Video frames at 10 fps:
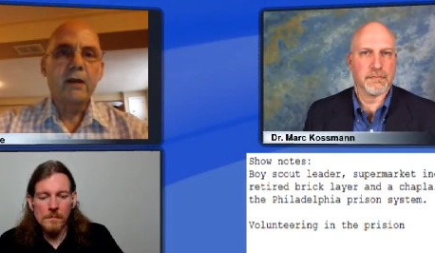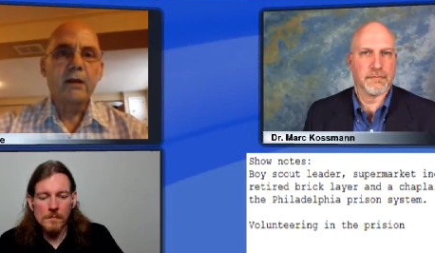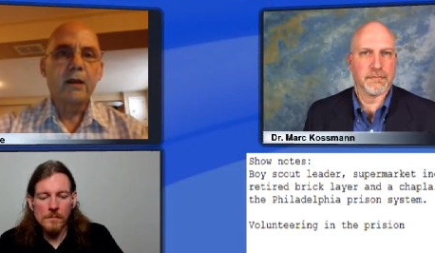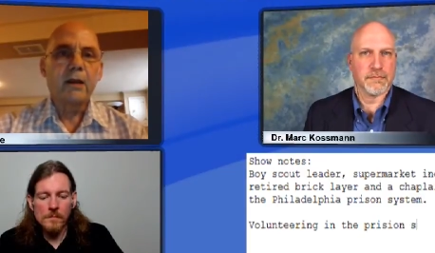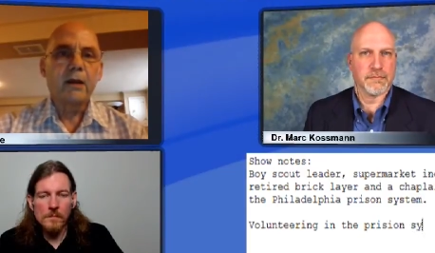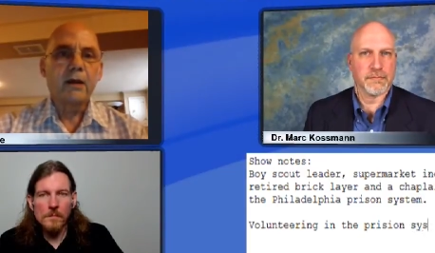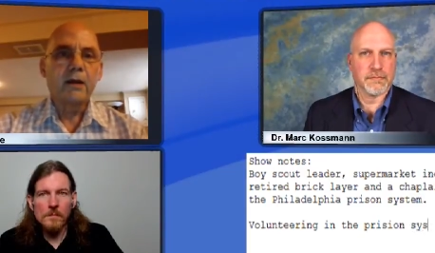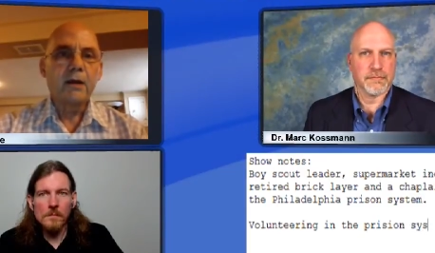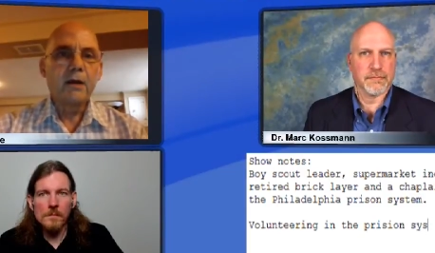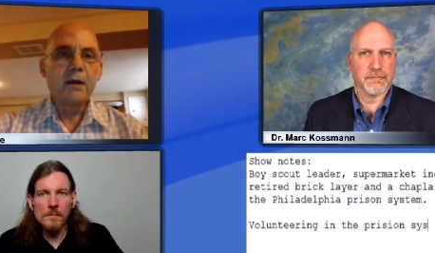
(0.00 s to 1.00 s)
Speaker 1: in the uh,
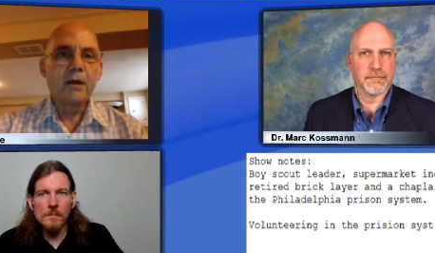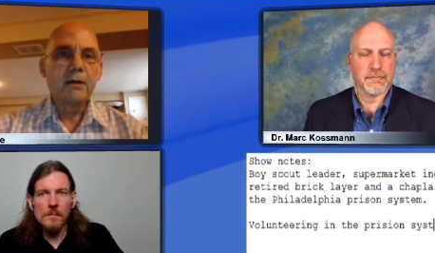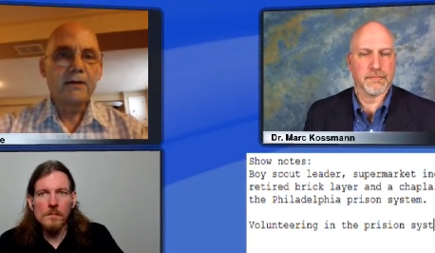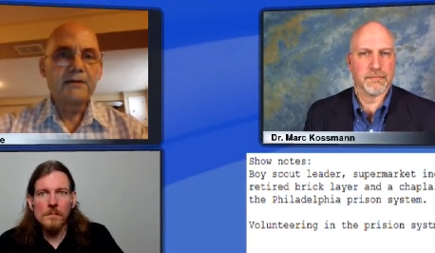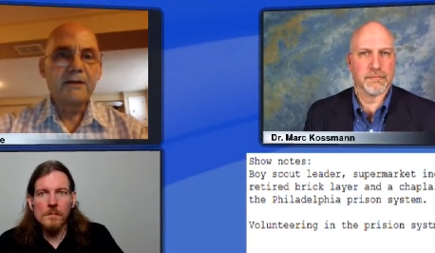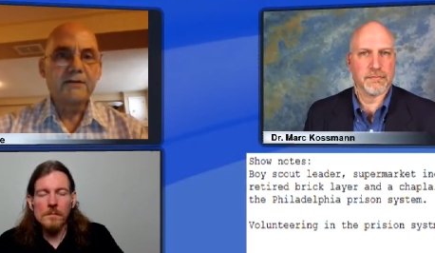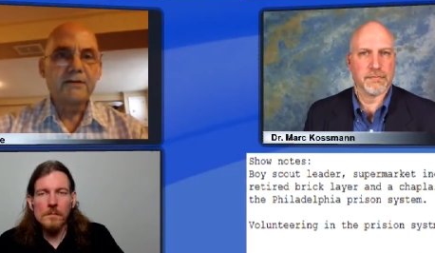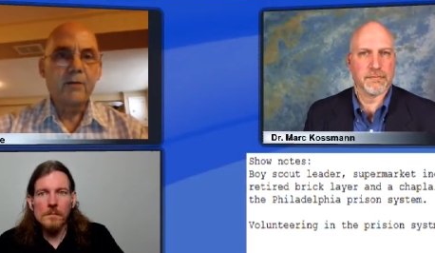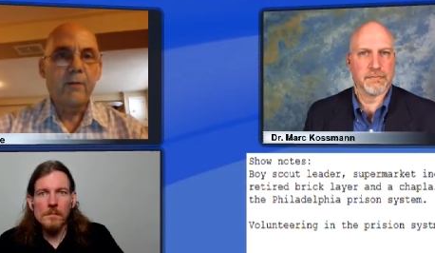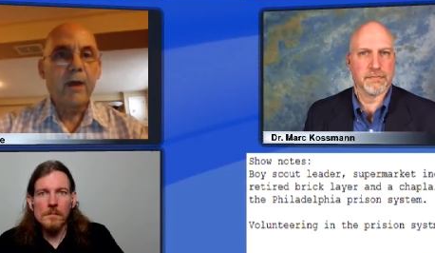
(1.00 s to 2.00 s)
the
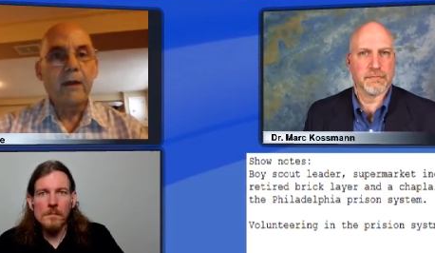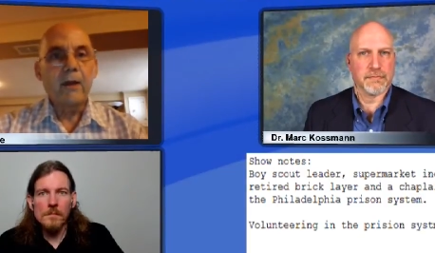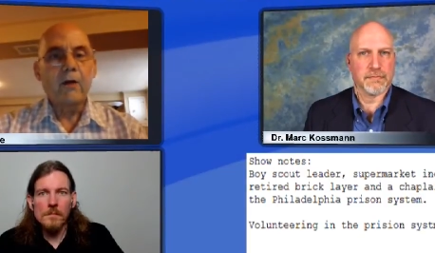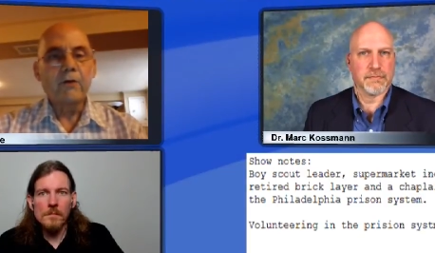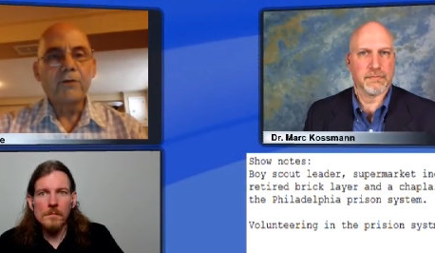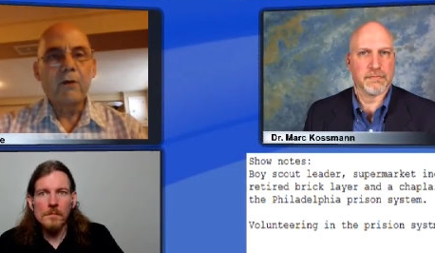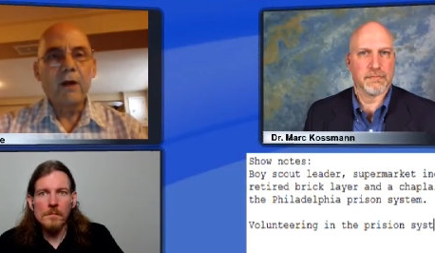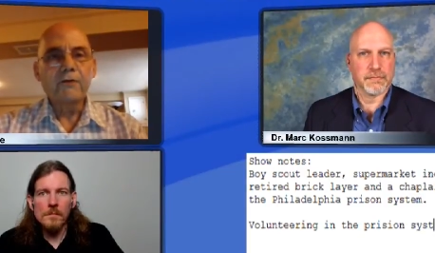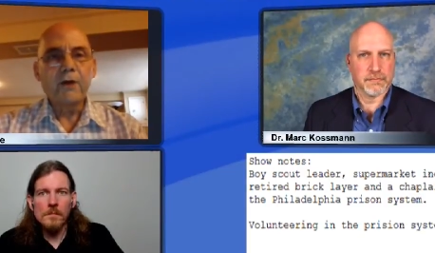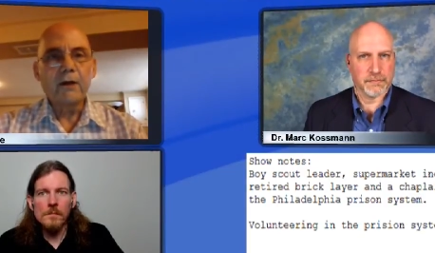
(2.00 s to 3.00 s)
system and also
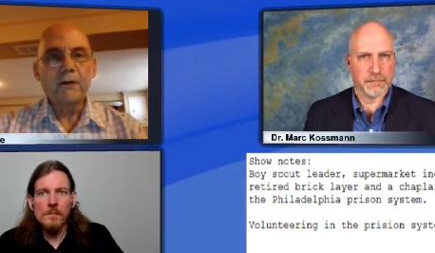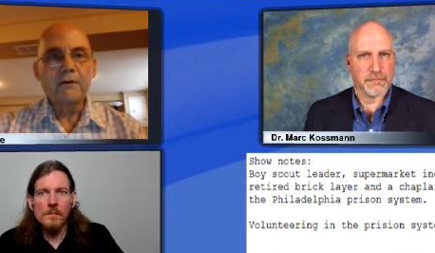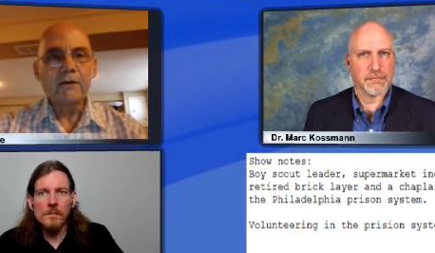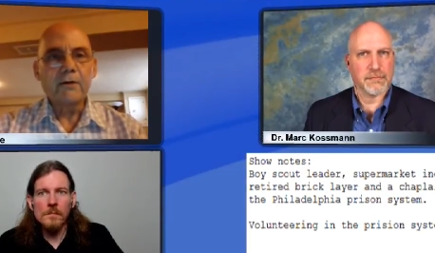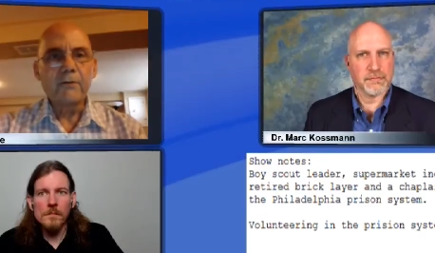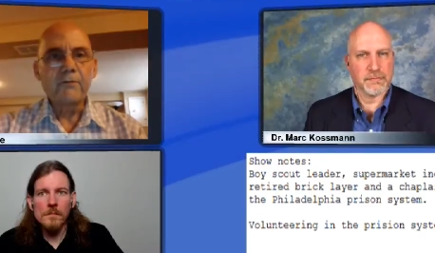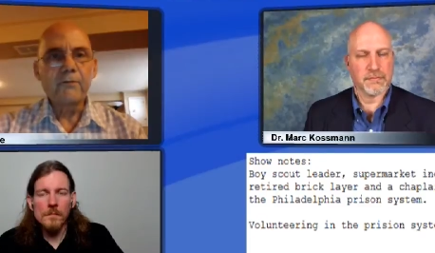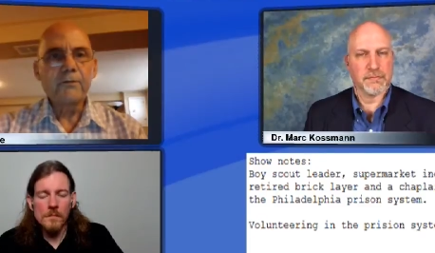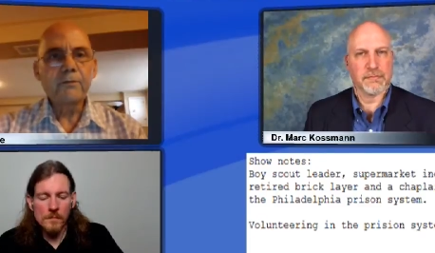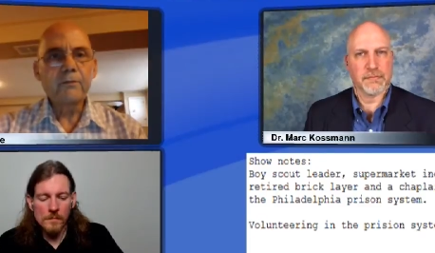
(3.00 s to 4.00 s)
outside the system.
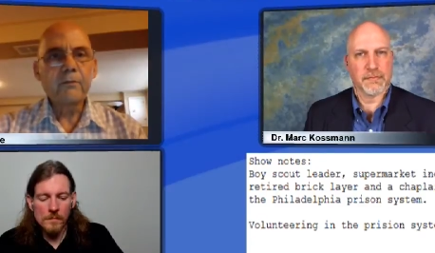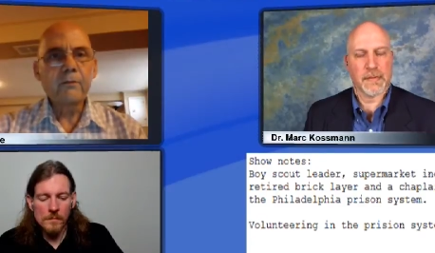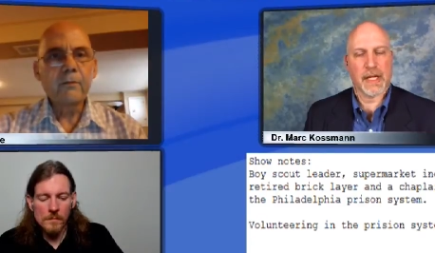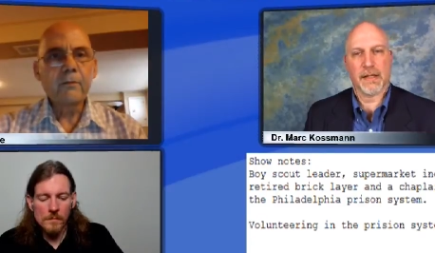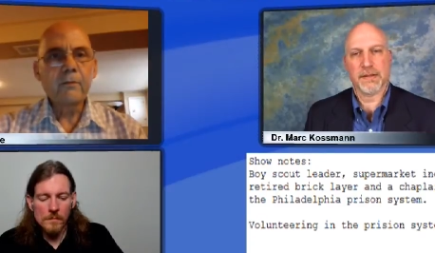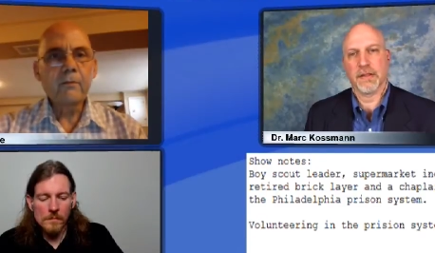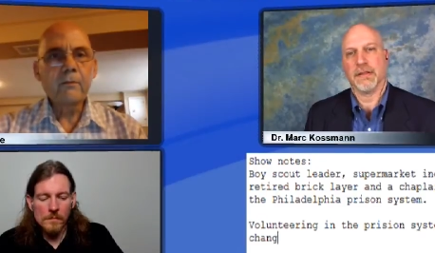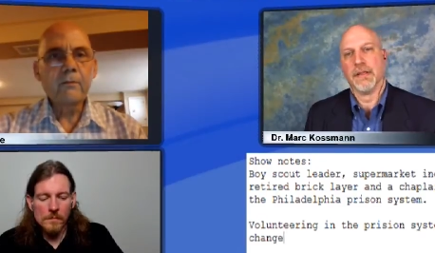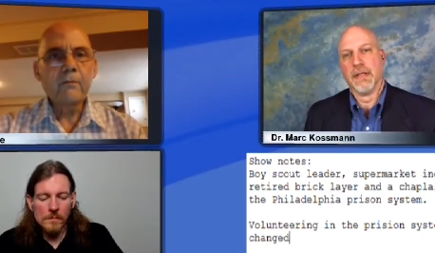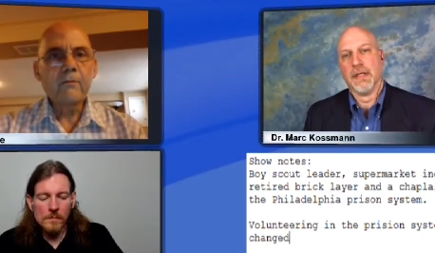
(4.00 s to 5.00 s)

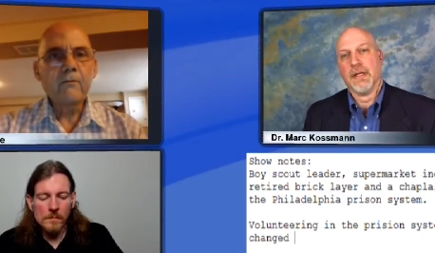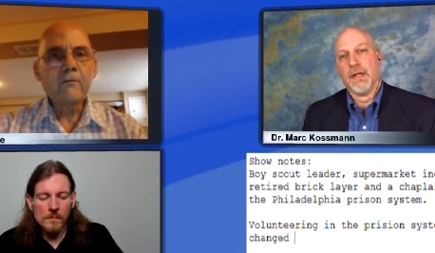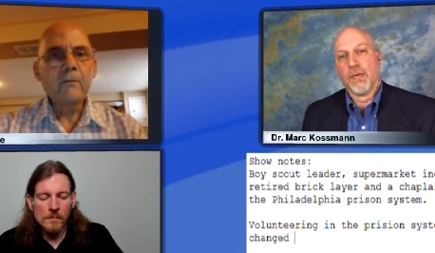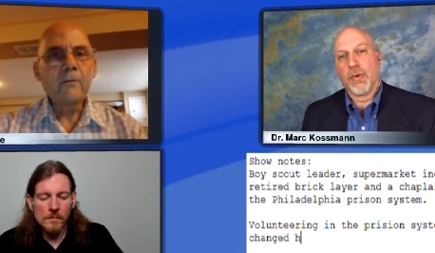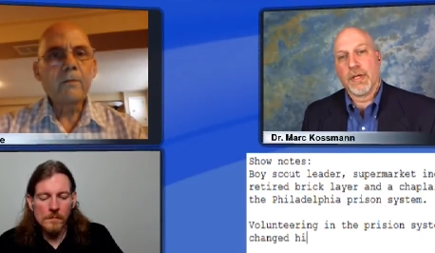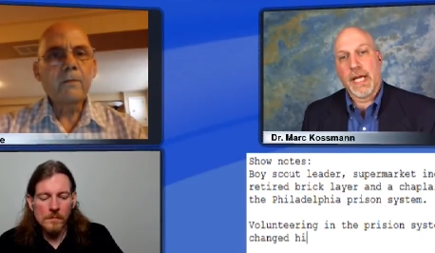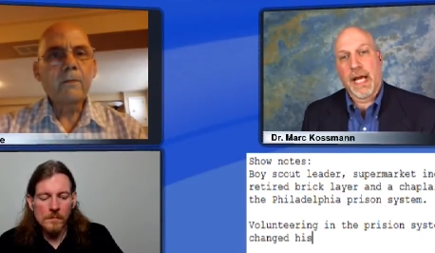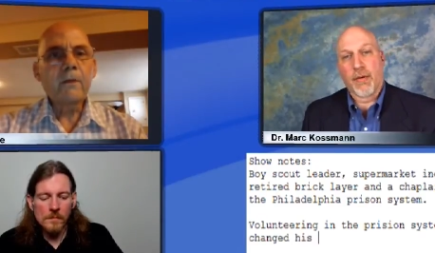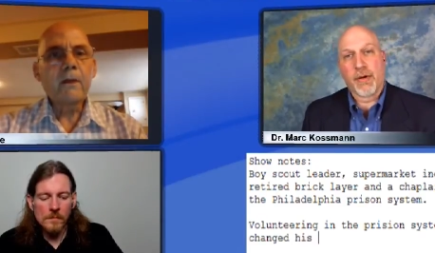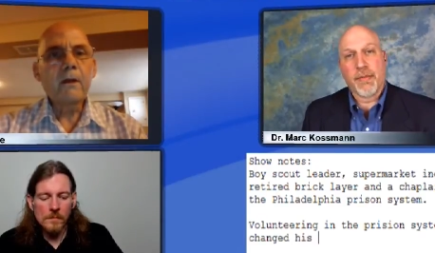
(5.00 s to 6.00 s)
Speaker 2: Excellent. Well,
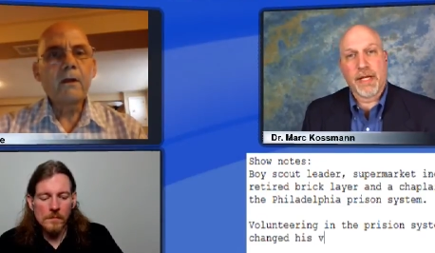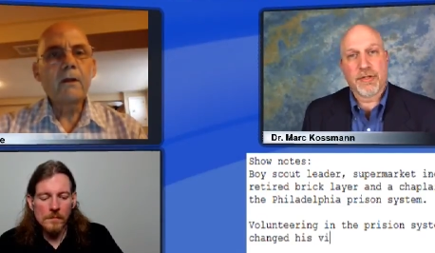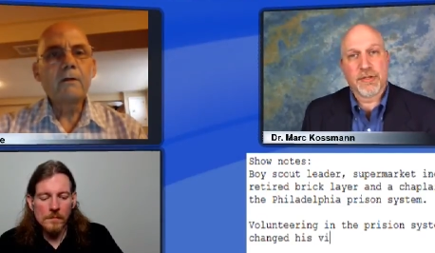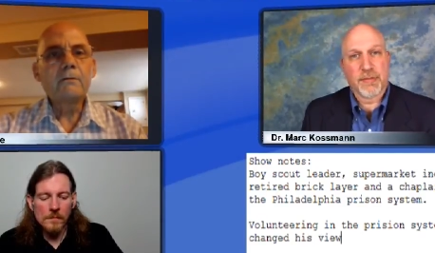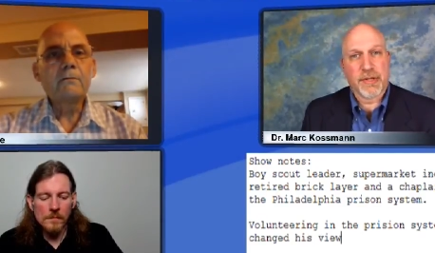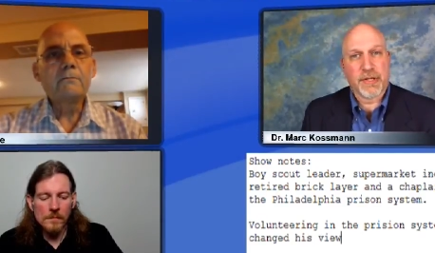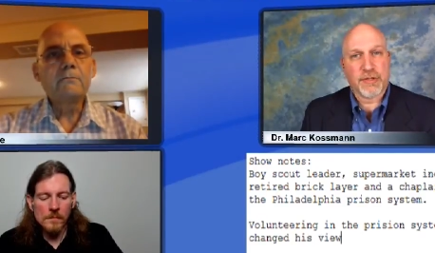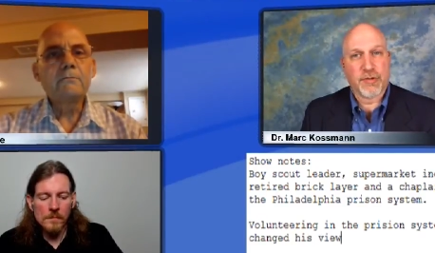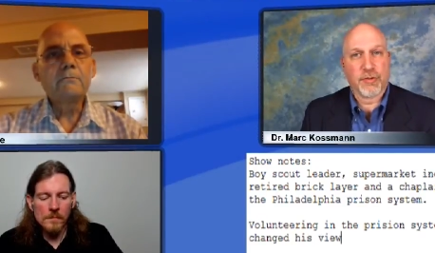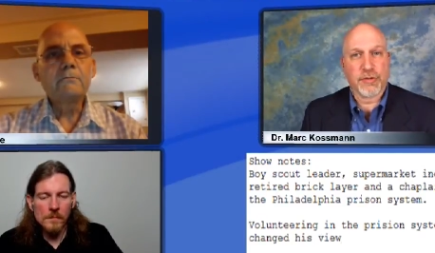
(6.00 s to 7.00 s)
yeah, I would imagine some of
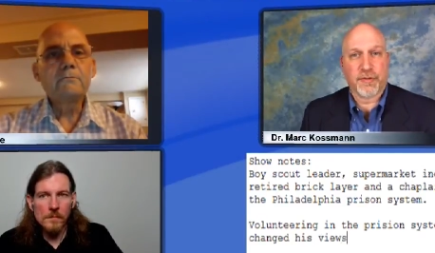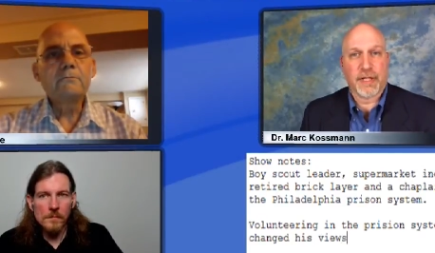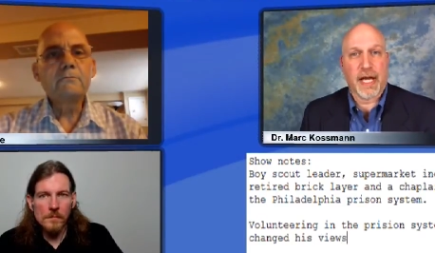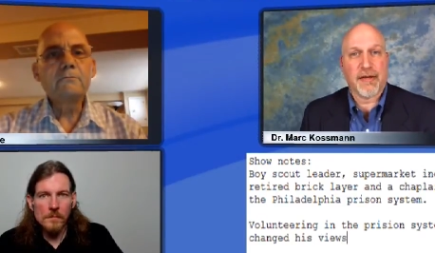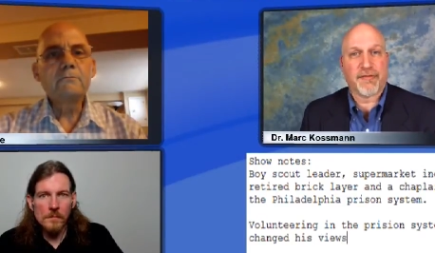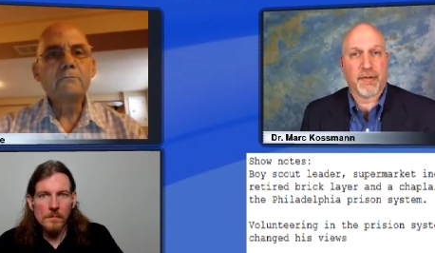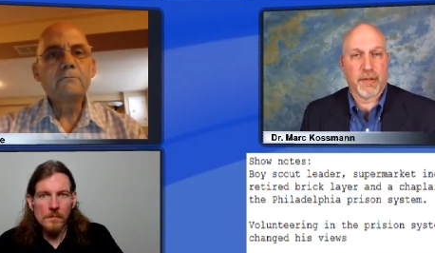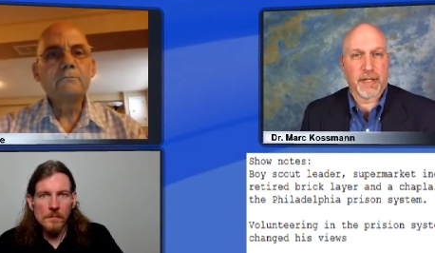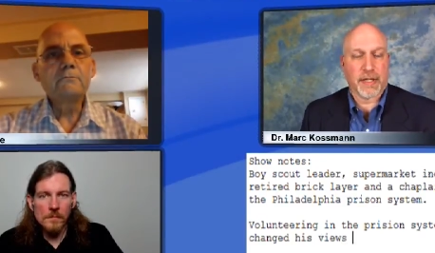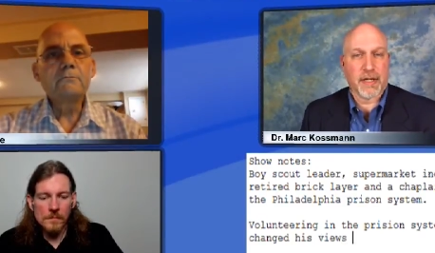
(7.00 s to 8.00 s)
these tools for life that
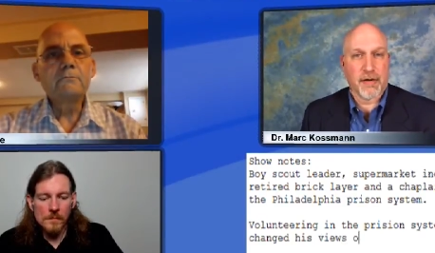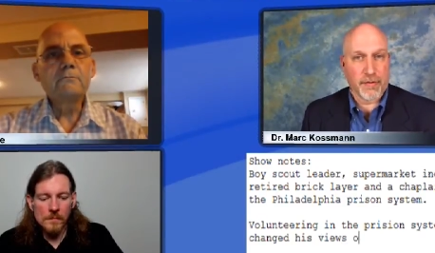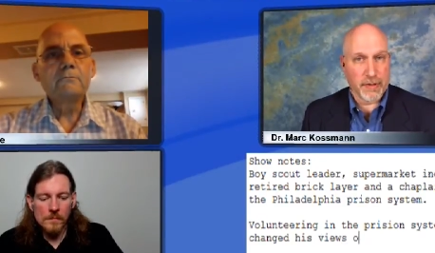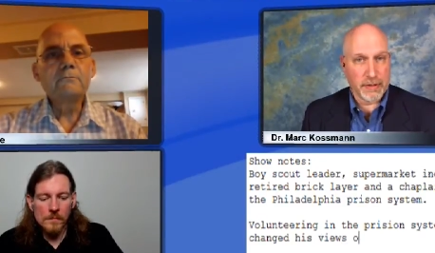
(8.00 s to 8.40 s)
we're going to cover